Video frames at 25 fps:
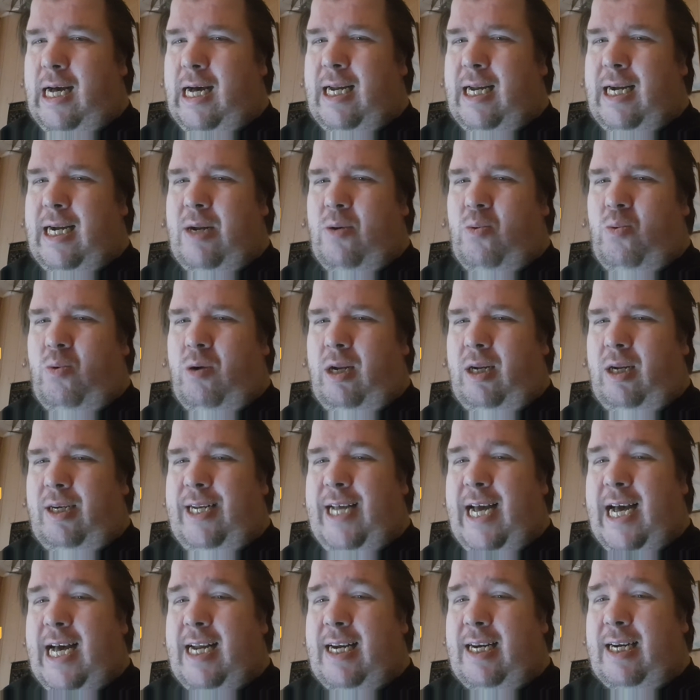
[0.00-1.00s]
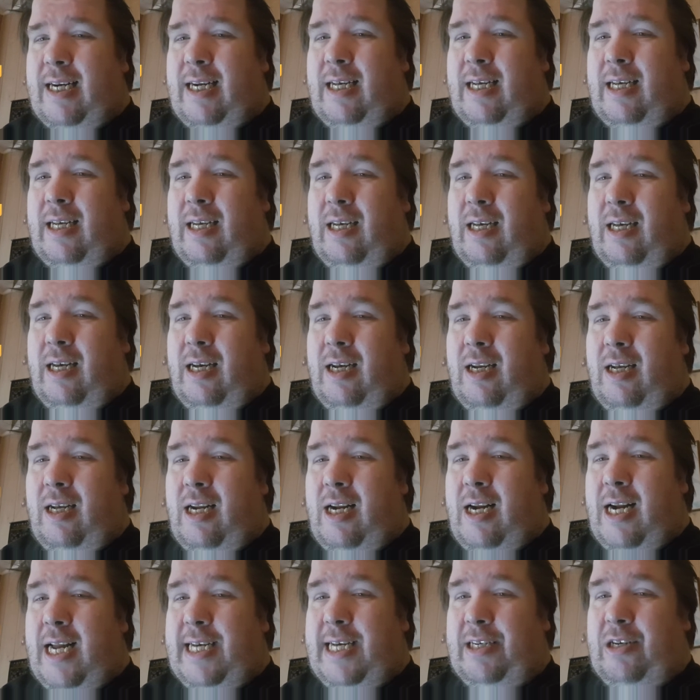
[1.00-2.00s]
And, well, then,
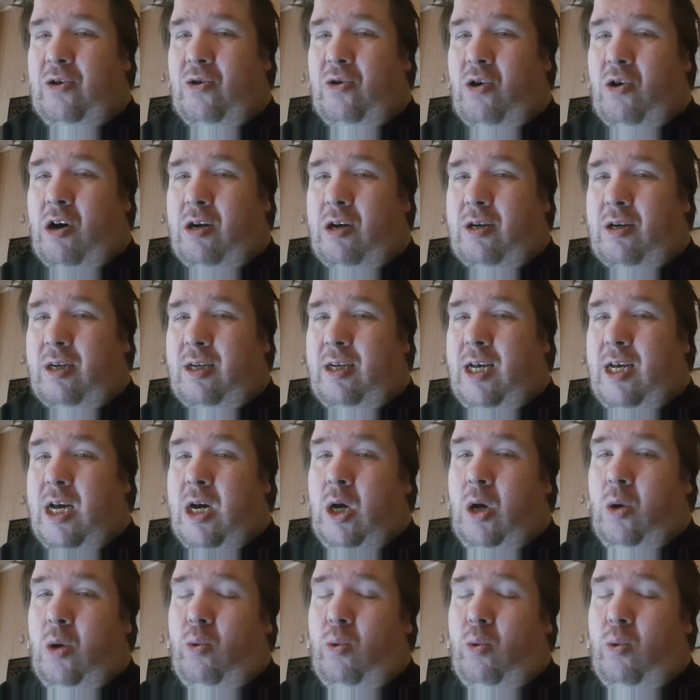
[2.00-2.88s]
later on,